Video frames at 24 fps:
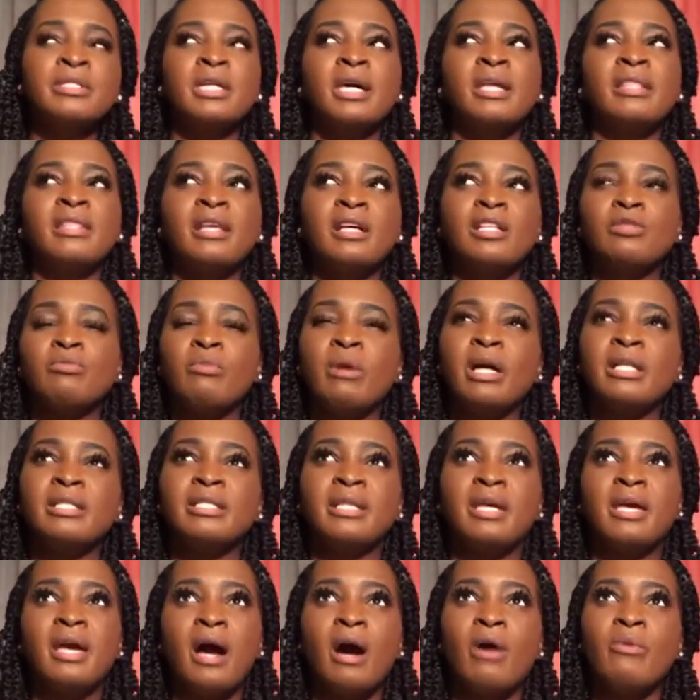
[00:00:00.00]
And that's why I
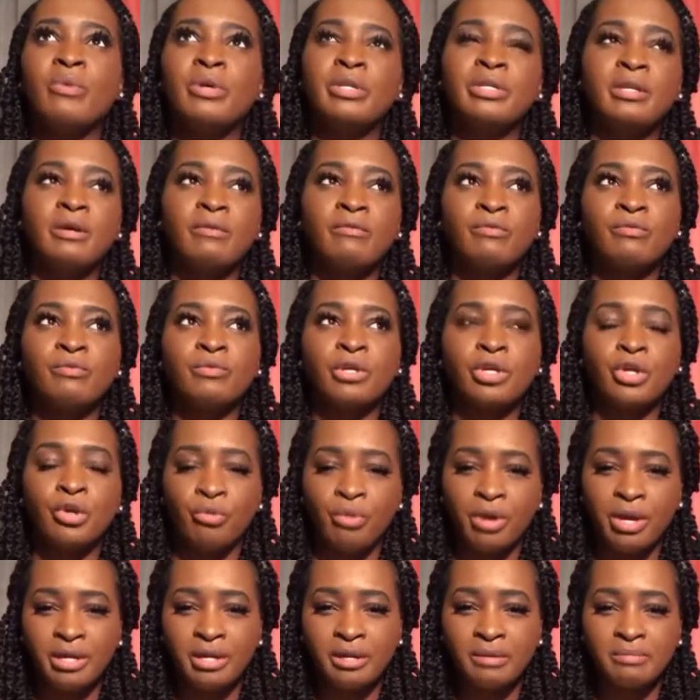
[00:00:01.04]
say I would never
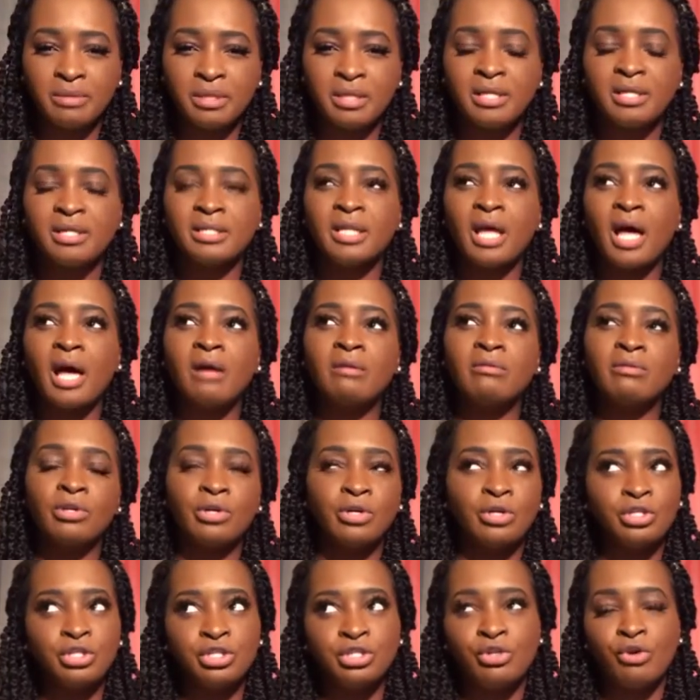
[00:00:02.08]
regret it, because I
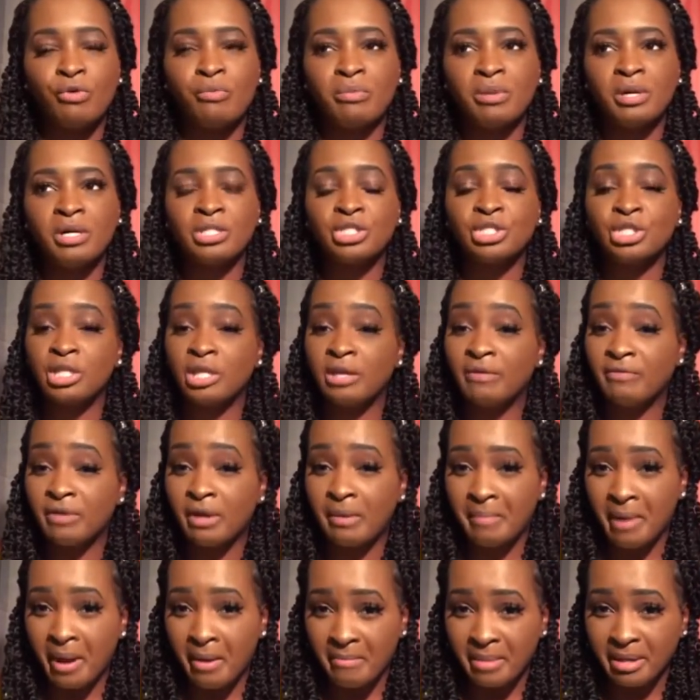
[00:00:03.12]
learned so much even
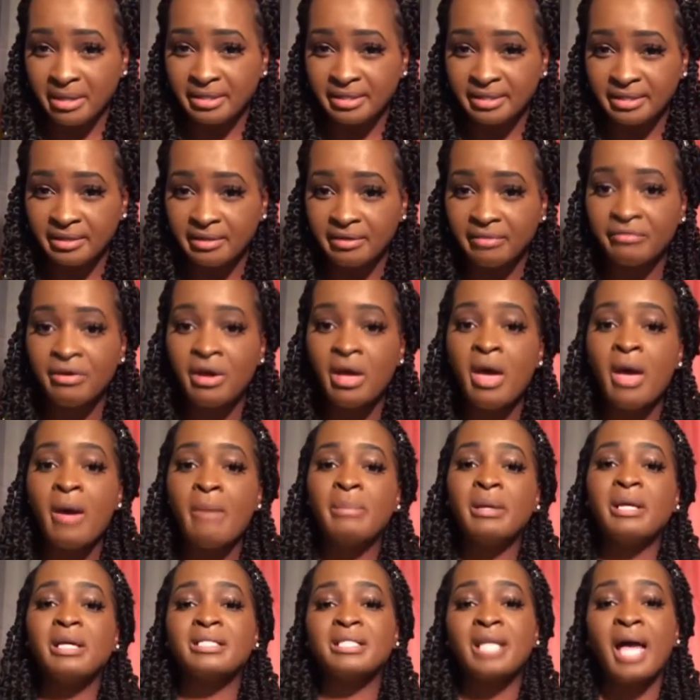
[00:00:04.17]
about myself,
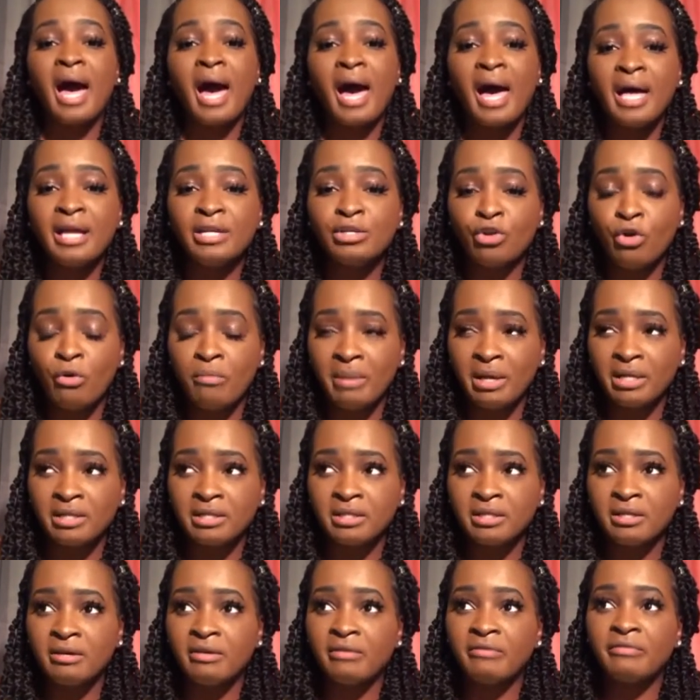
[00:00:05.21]
because I know
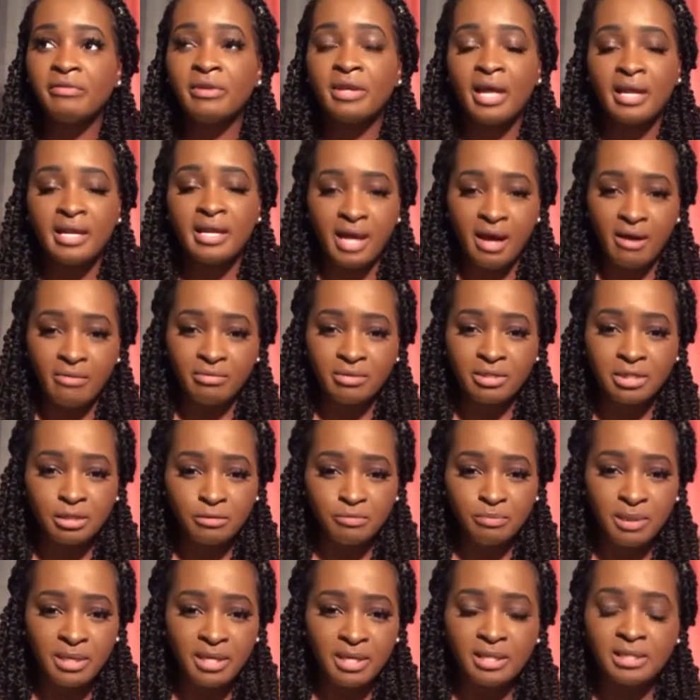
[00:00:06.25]
myself. Like I was
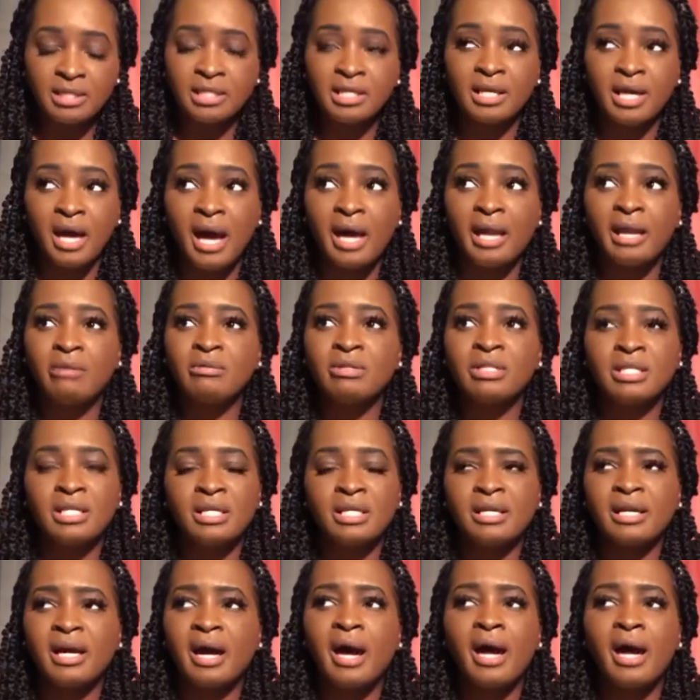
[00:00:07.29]
speaking to God, I was
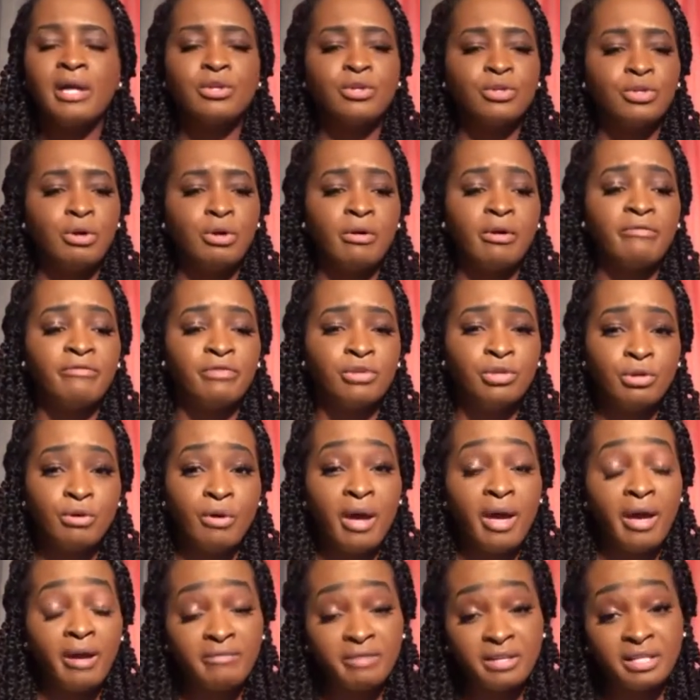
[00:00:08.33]
telling God, you know, if you
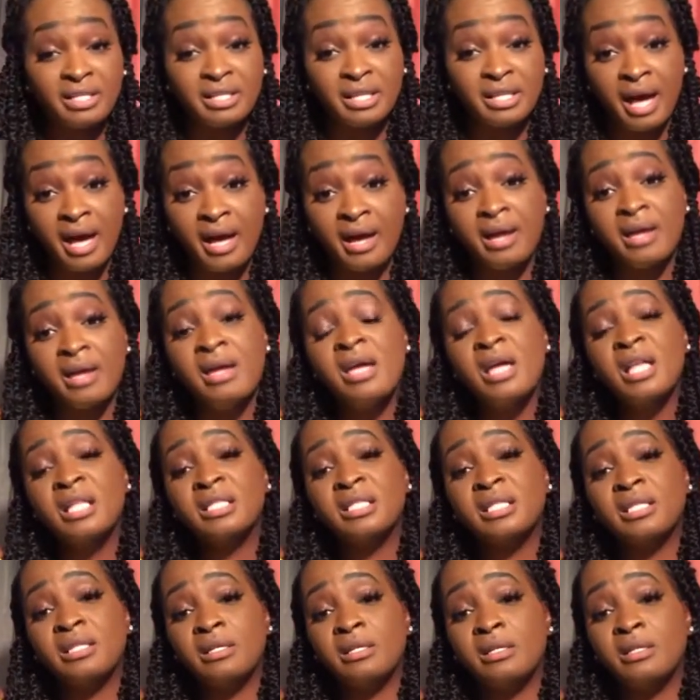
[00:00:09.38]
don't have this guy
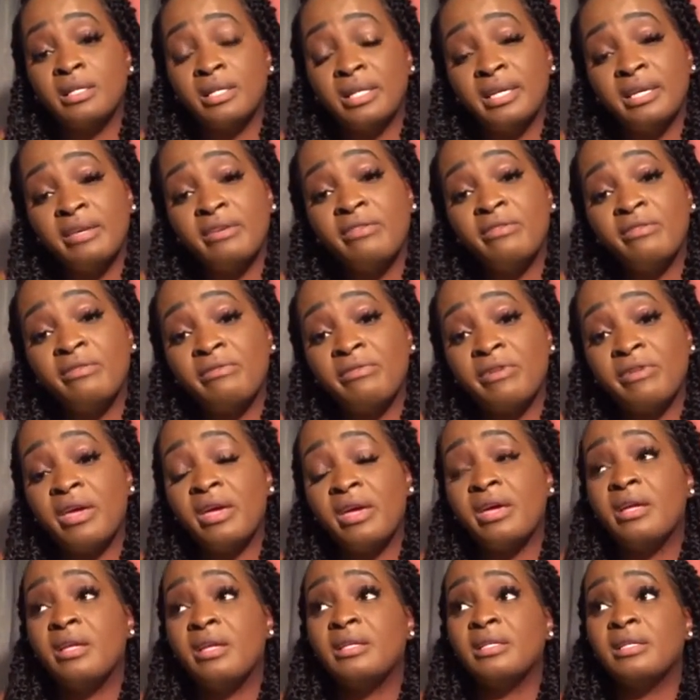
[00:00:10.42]
to leave
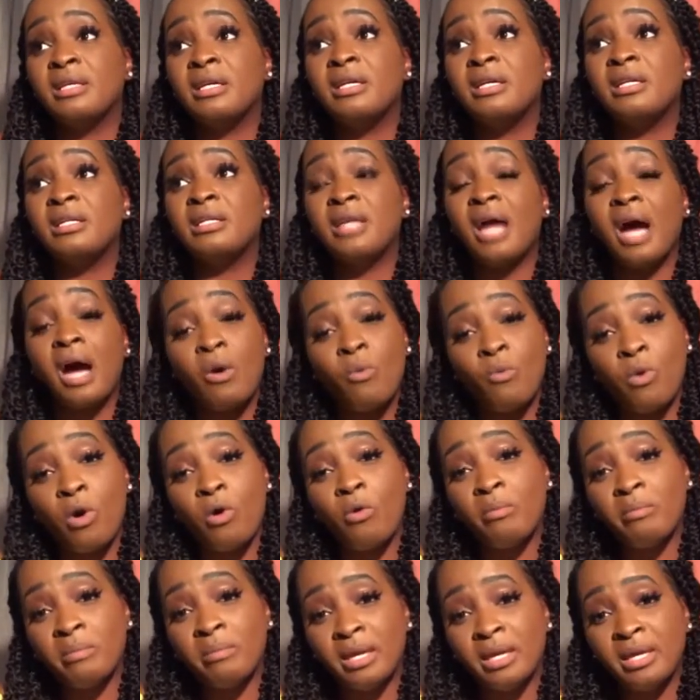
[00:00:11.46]
and not
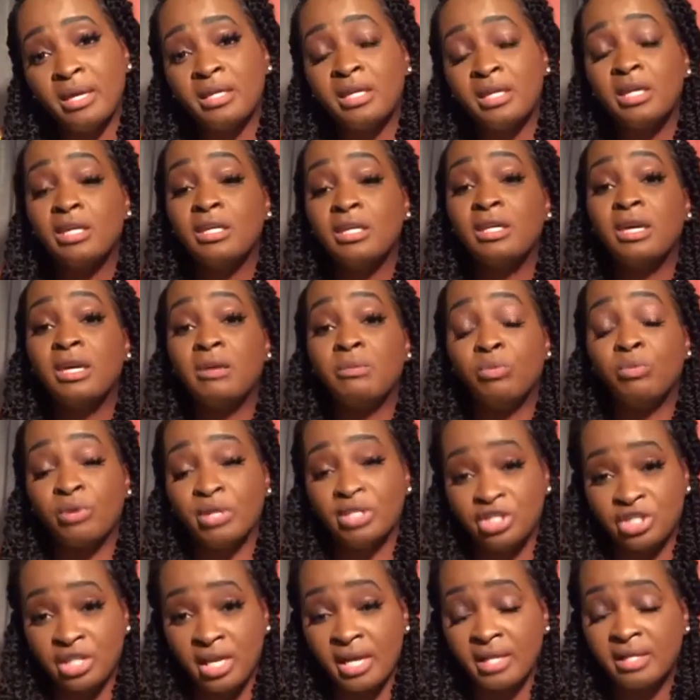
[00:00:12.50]
want me, and he keep
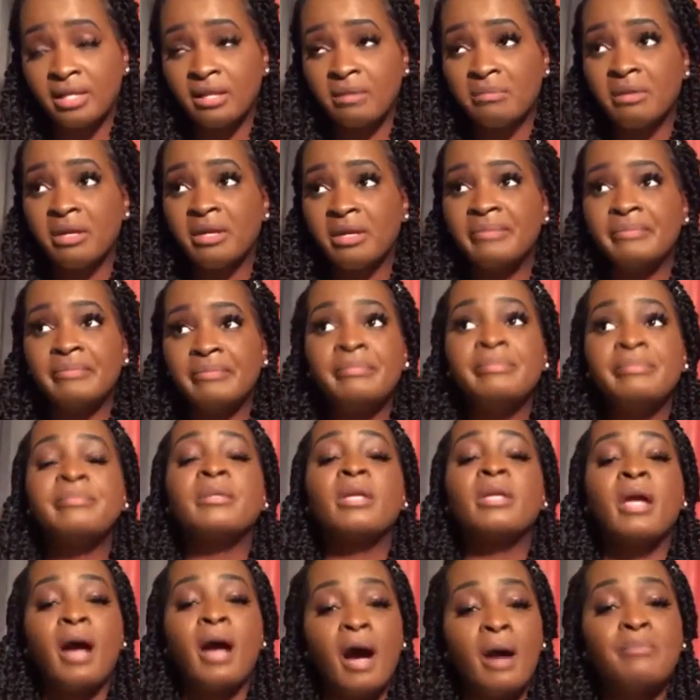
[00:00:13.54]
rejecting me,
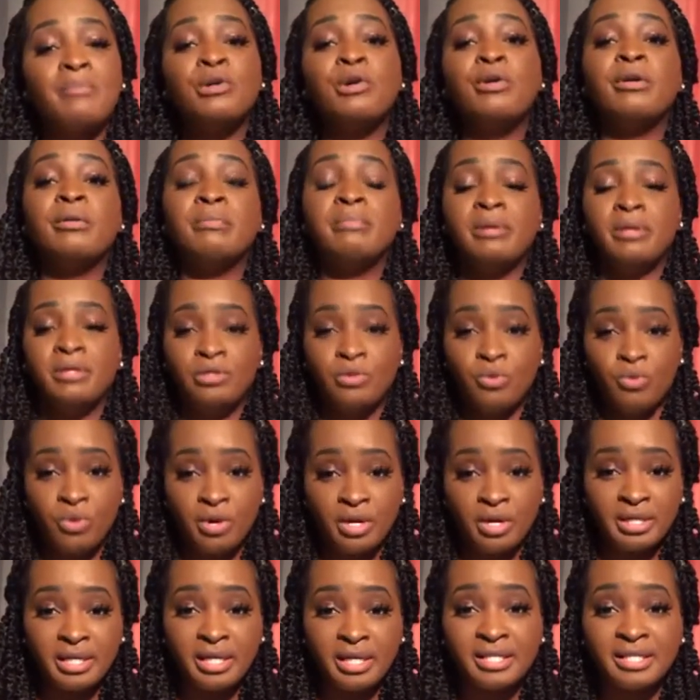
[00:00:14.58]
I'm going to be the
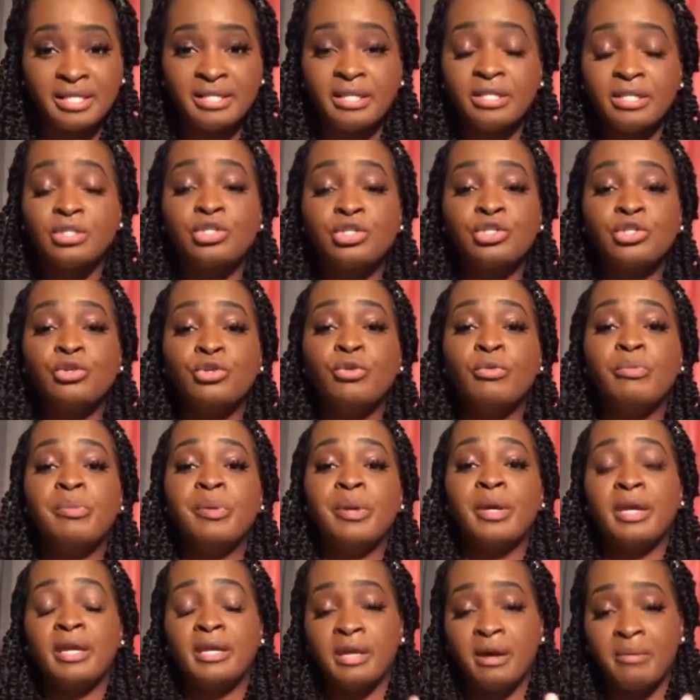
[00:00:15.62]
one that sits
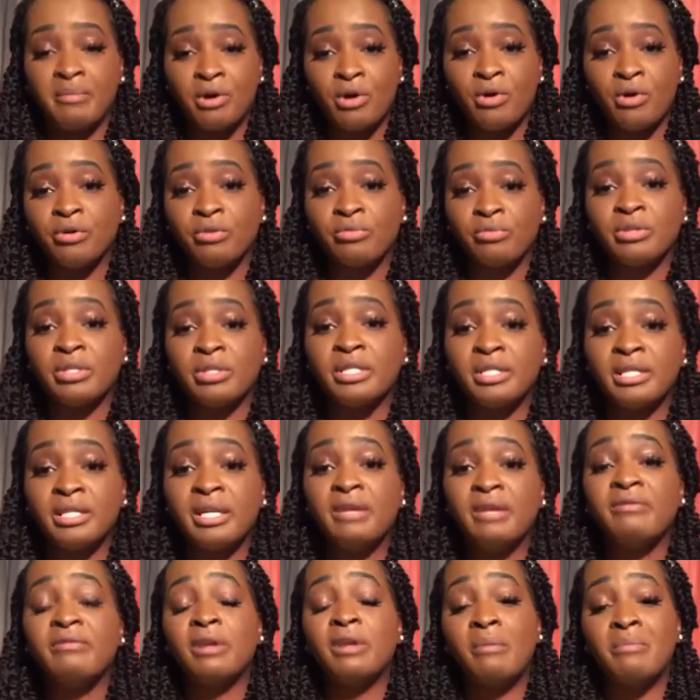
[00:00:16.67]
stupid, and I'm going to
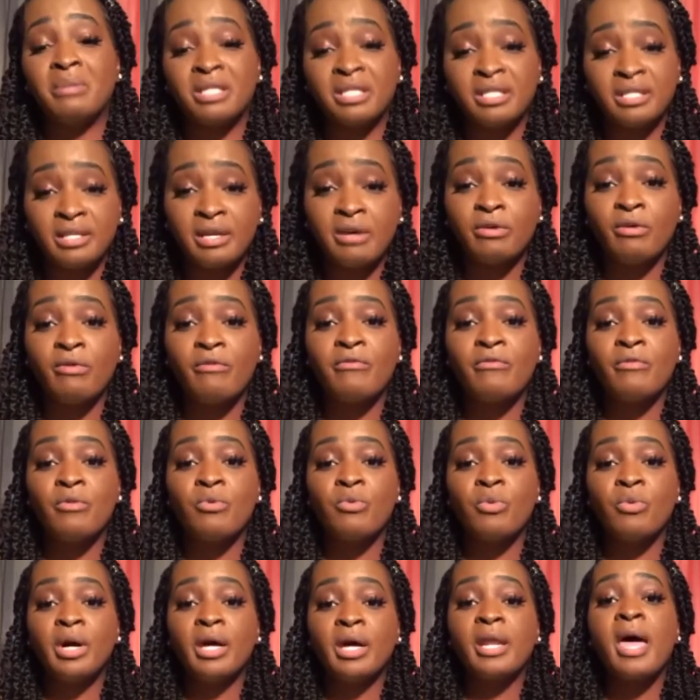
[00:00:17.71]
receive, and I'm going to settle for
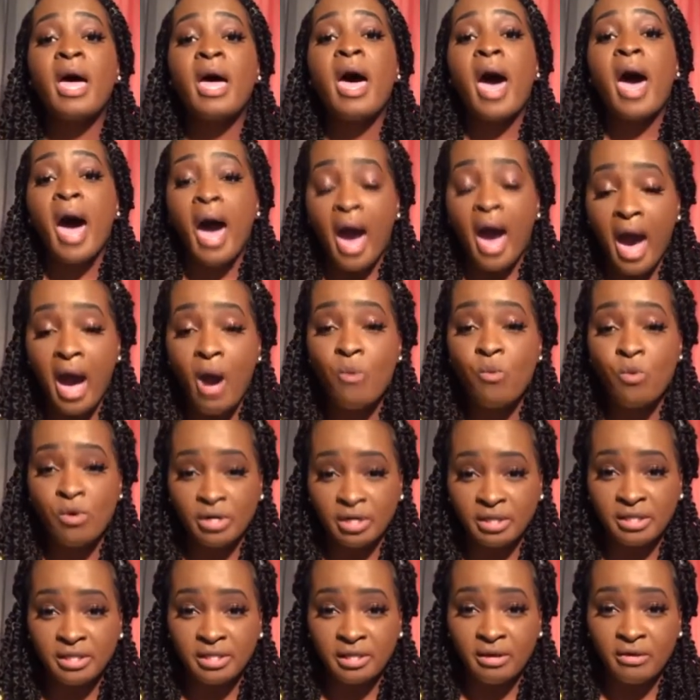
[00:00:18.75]
what I want
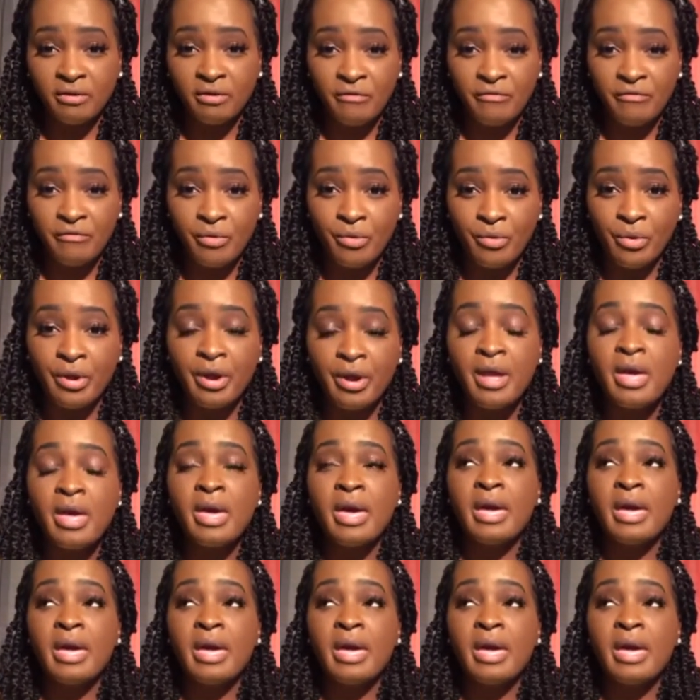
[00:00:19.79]
to settle for.